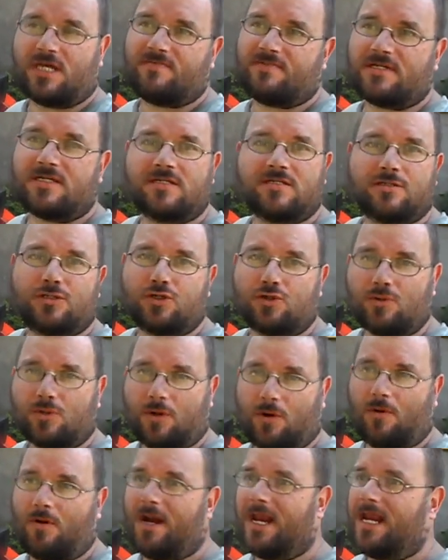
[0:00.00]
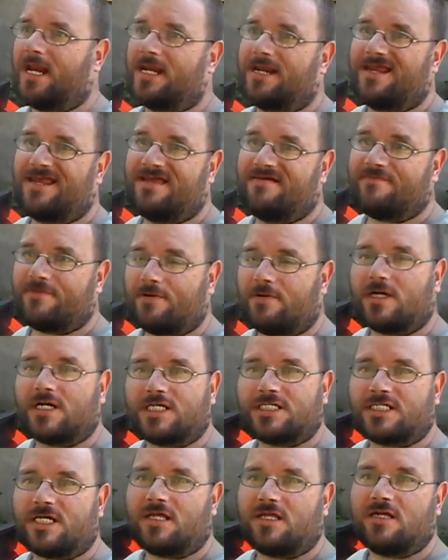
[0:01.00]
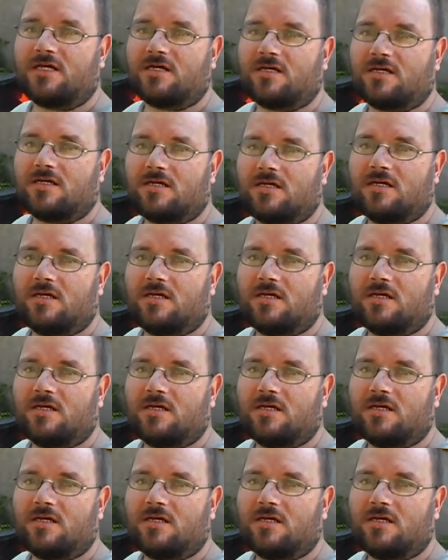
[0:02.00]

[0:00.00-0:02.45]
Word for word: seven to a grand if I want to sell it